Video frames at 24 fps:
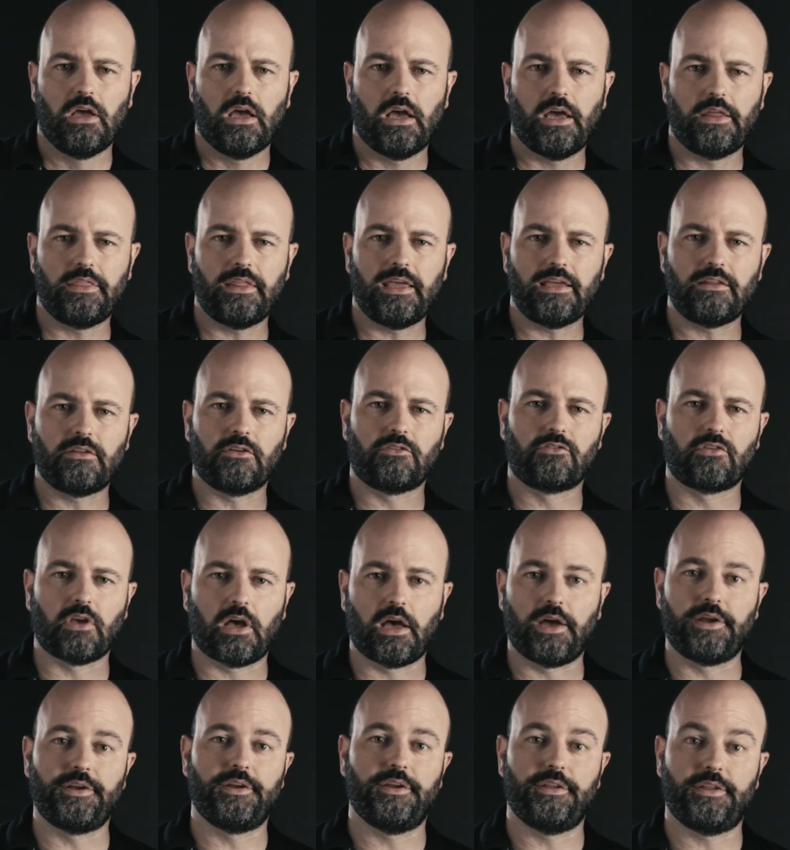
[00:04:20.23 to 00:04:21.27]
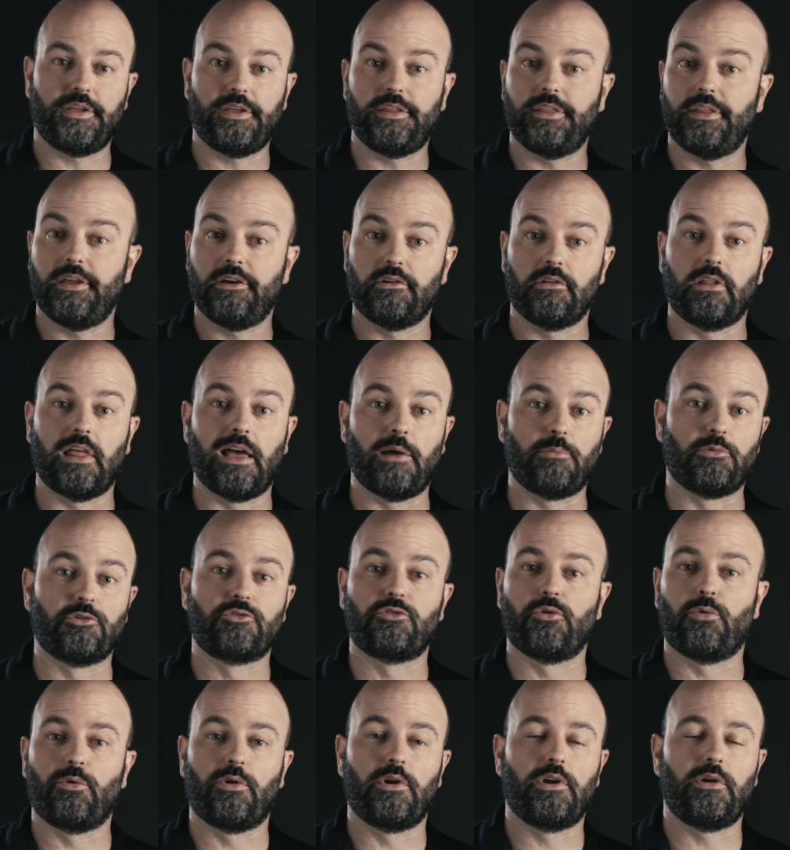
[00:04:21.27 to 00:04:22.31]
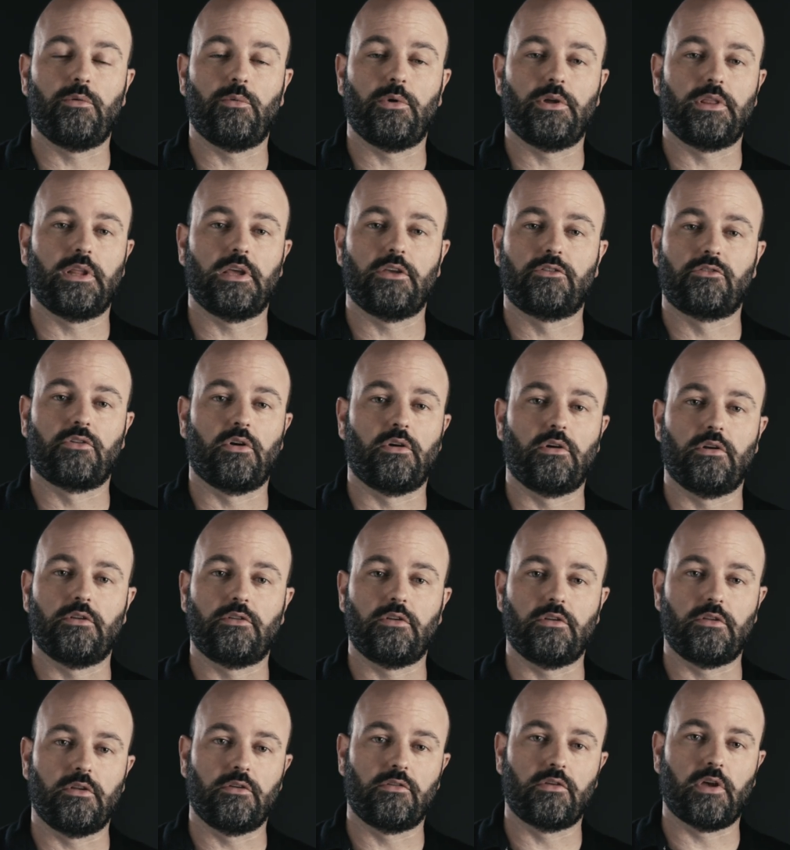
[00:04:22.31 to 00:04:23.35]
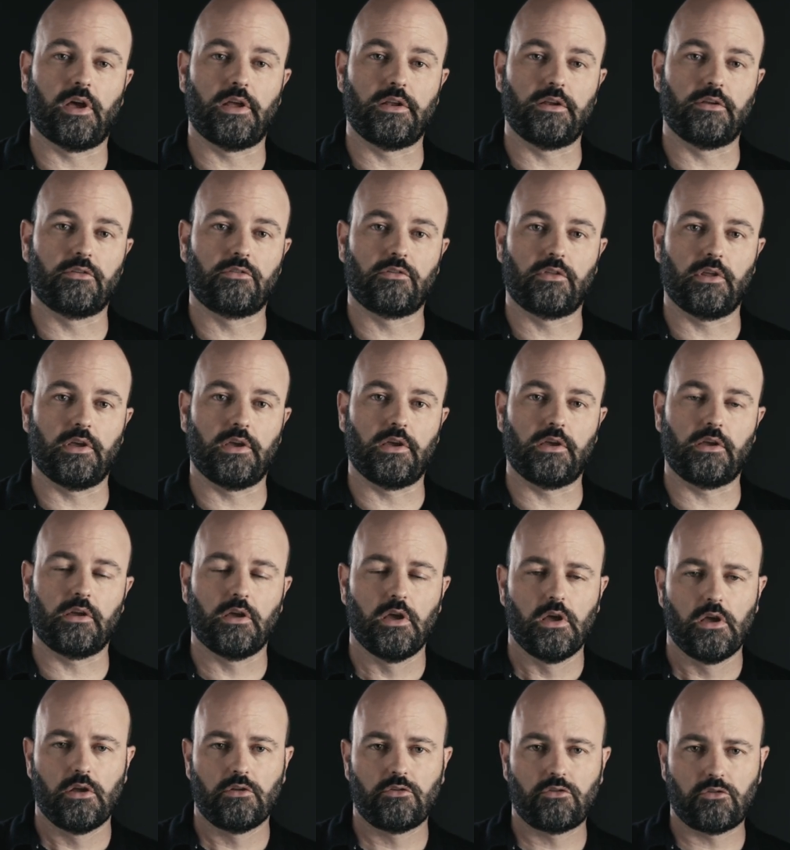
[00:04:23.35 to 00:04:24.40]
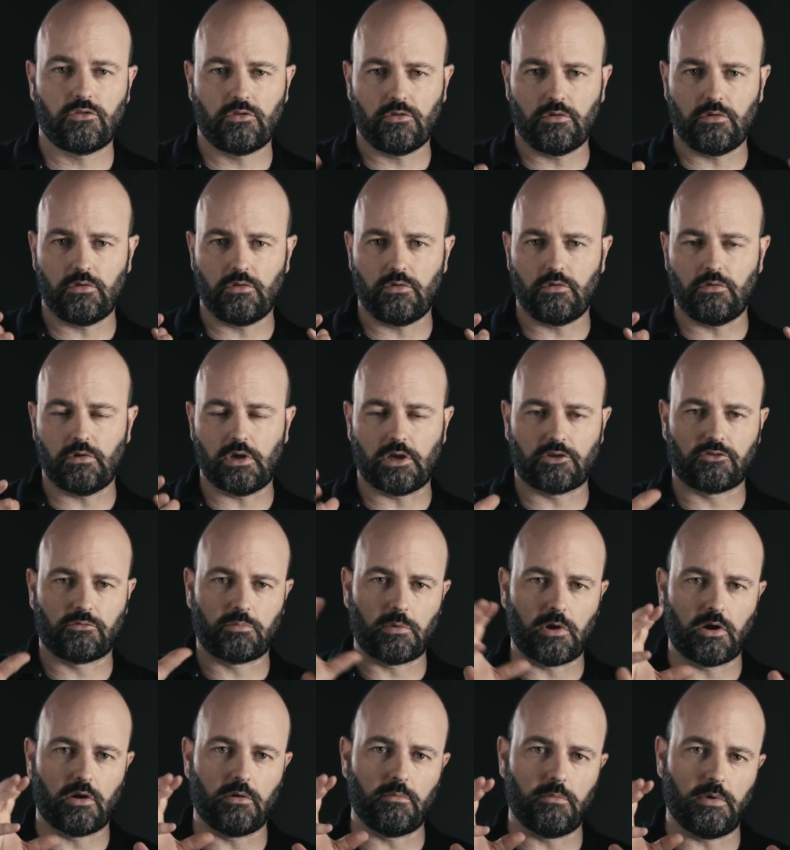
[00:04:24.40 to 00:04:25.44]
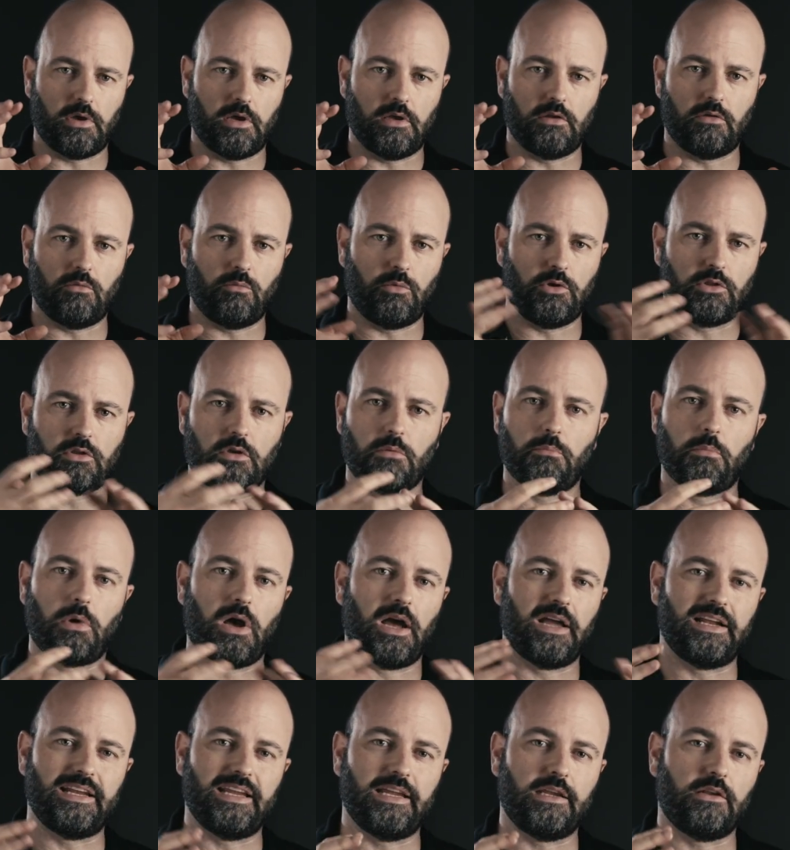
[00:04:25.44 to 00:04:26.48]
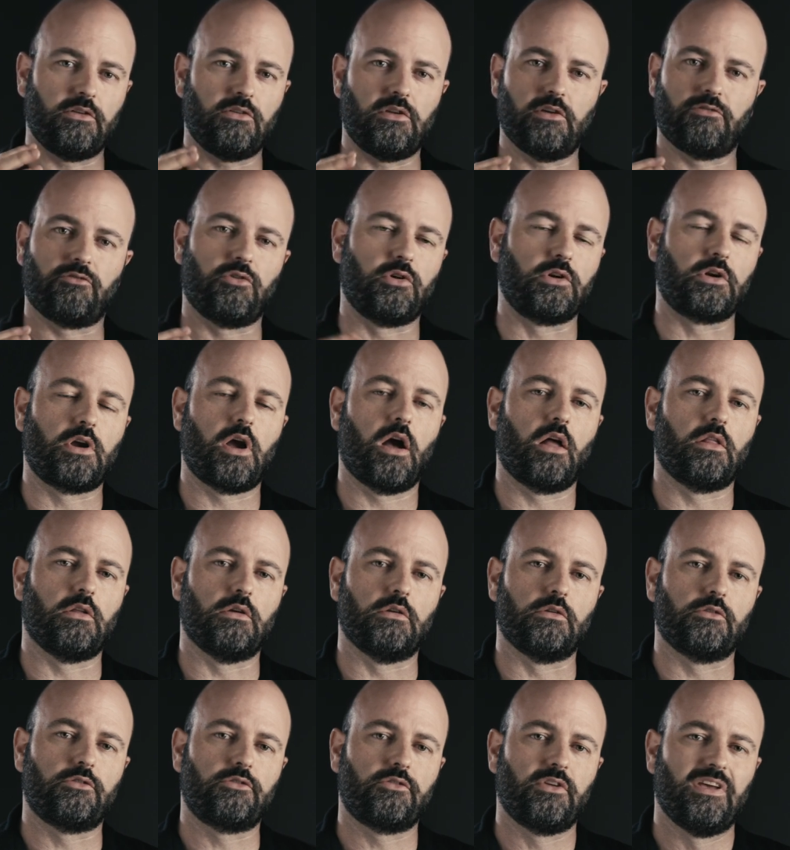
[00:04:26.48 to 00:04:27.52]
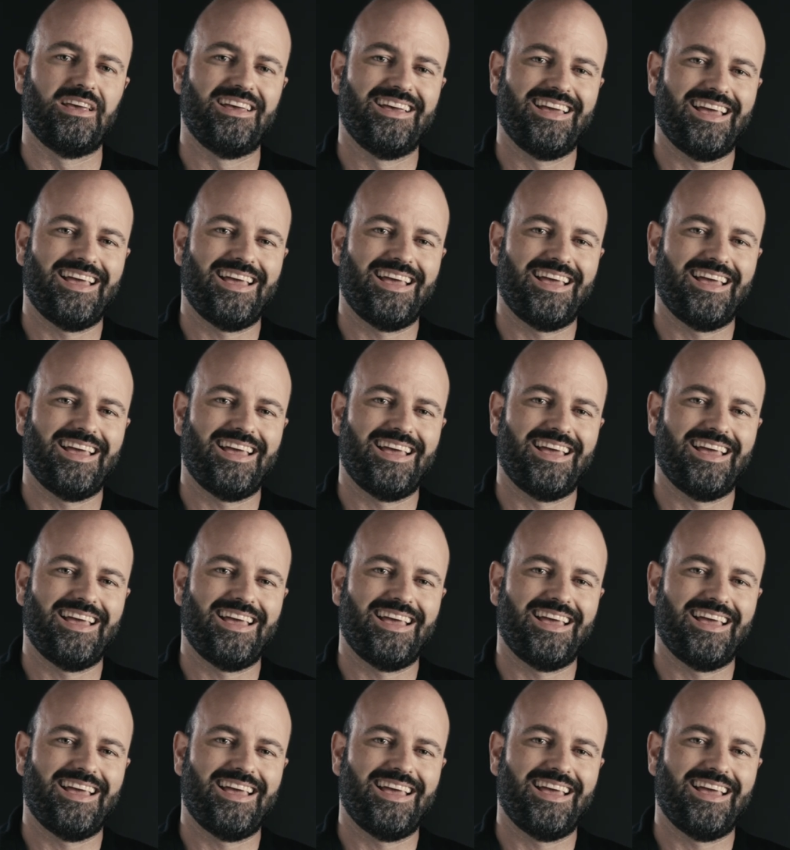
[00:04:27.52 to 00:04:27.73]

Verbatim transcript: And they decided in their laboratory when they started to design this thing to experiment with combining different colors.